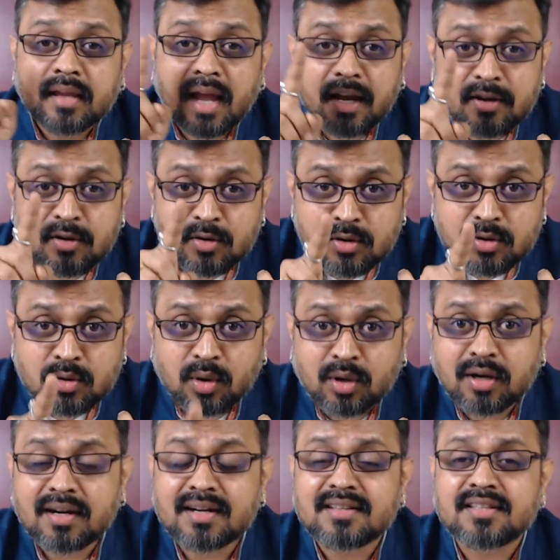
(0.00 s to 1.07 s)
can you
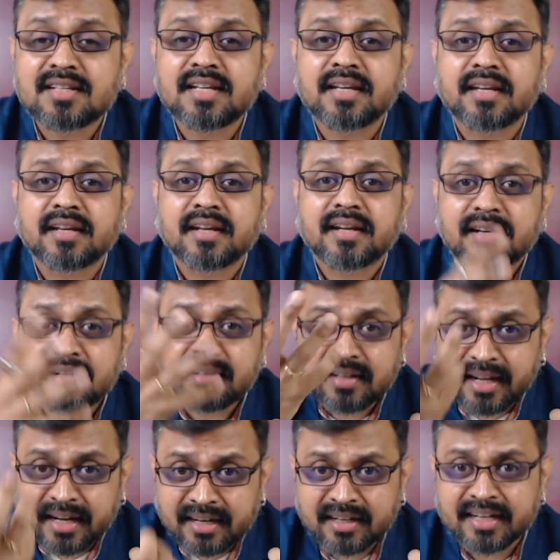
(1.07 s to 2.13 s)
look at the
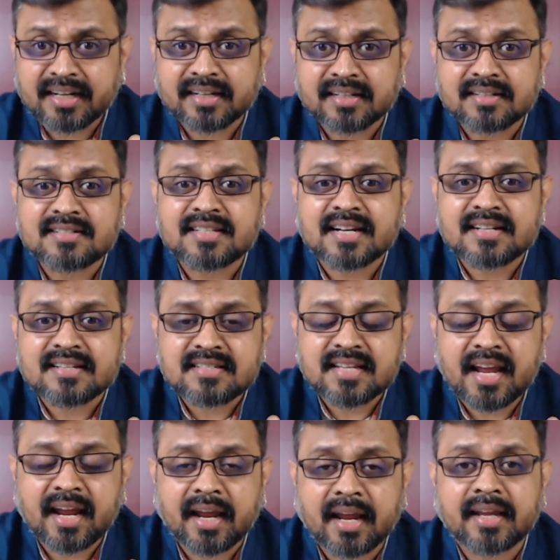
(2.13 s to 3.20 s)
technicals and
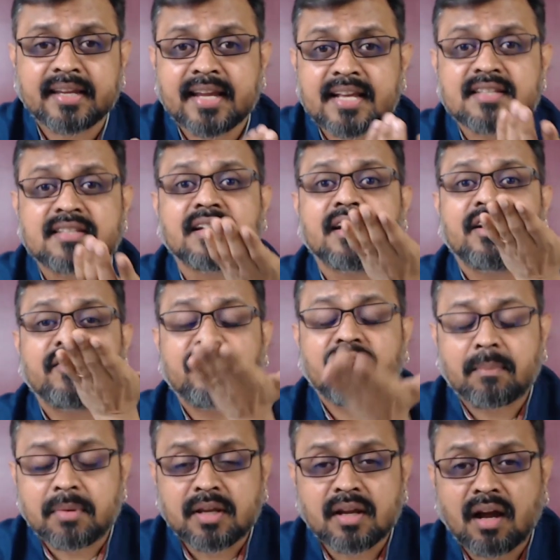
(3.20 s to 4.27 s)
say, yes,
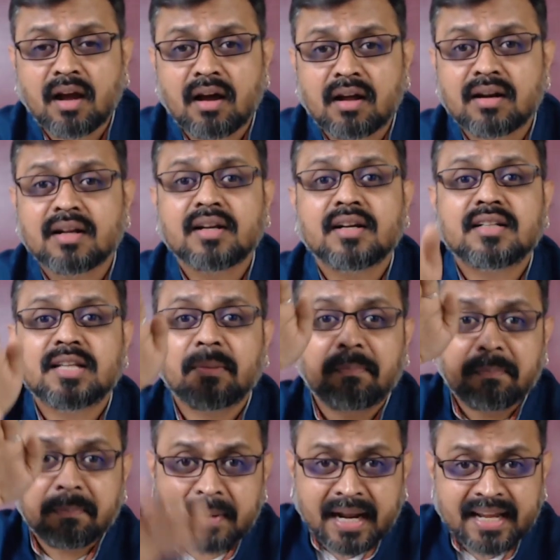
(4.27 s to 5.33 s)
from here the
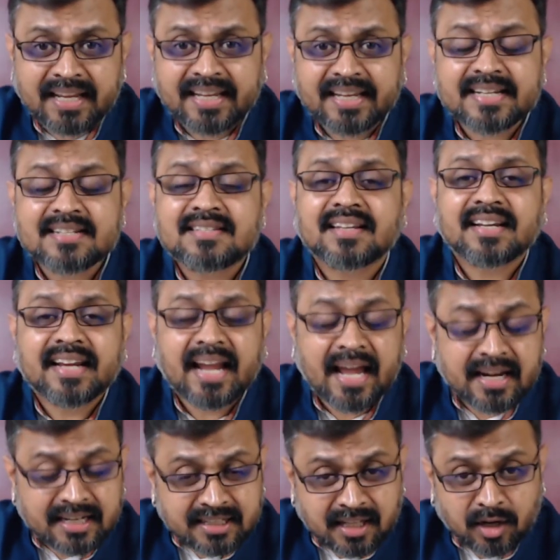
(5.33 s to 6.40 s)
price
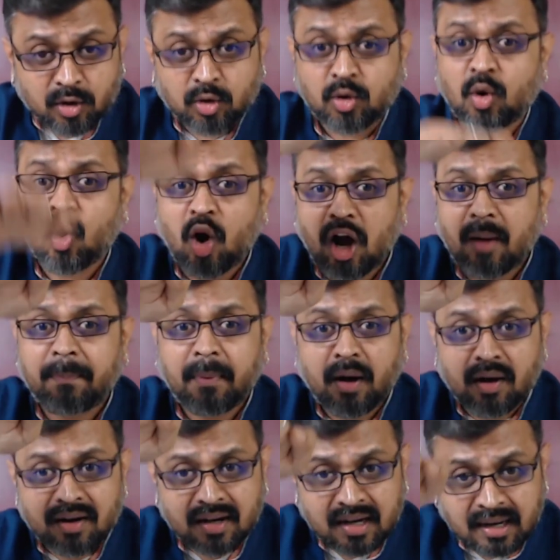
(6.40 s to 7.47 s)
can either go up
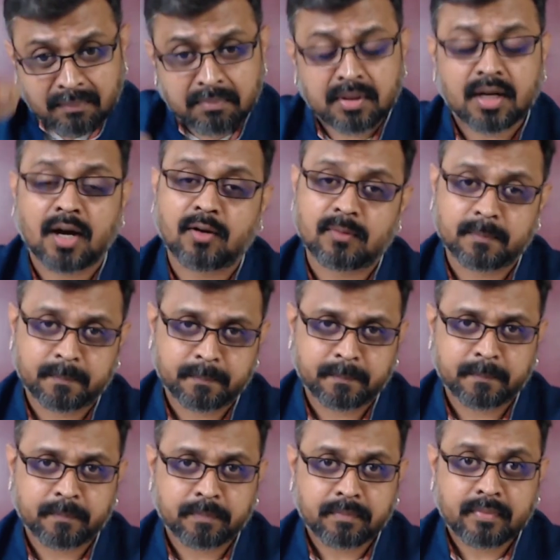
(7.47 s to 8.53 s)
or come down.
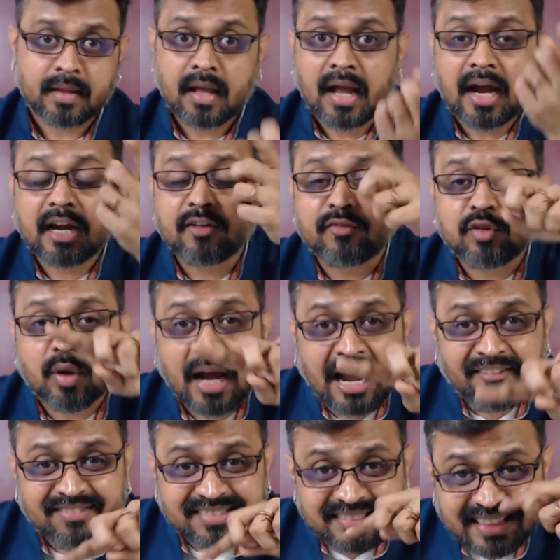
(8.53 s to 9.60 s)
And if you
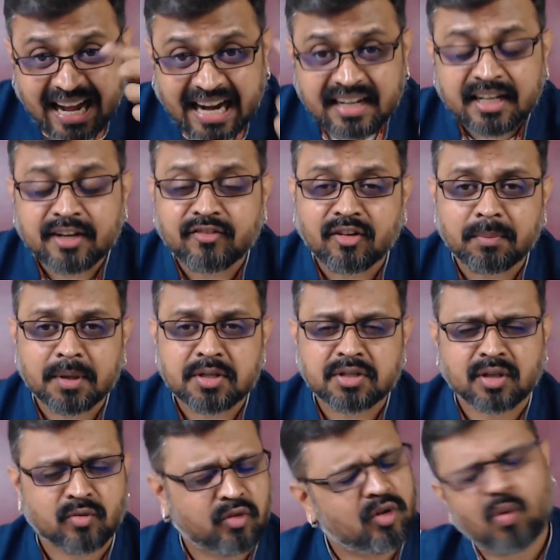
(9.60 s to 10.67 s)
have that
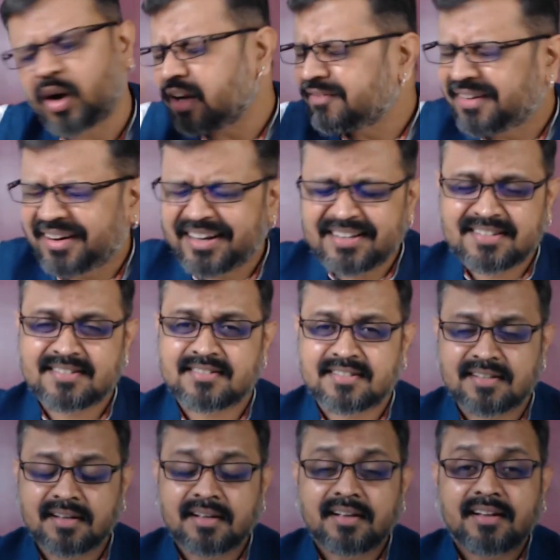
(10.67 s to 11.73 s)
information, for whatever
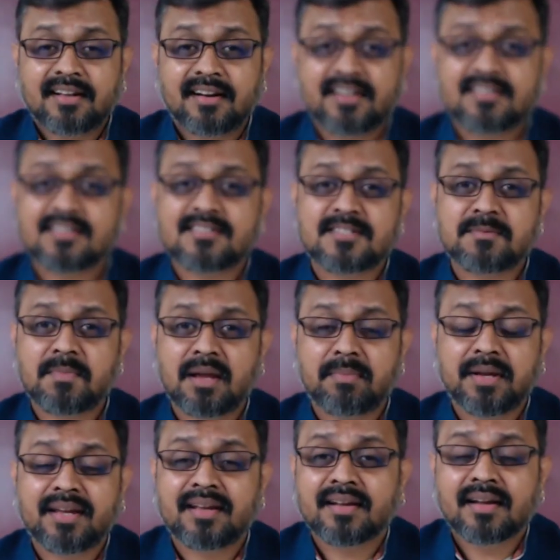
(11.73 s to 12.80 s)
reasons may
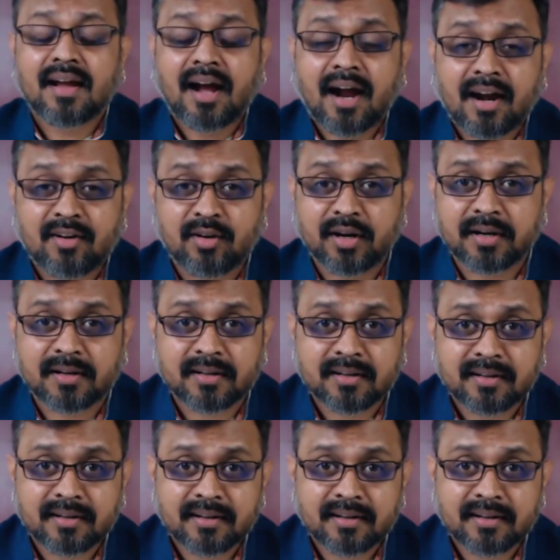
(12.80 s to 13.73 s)
be 100,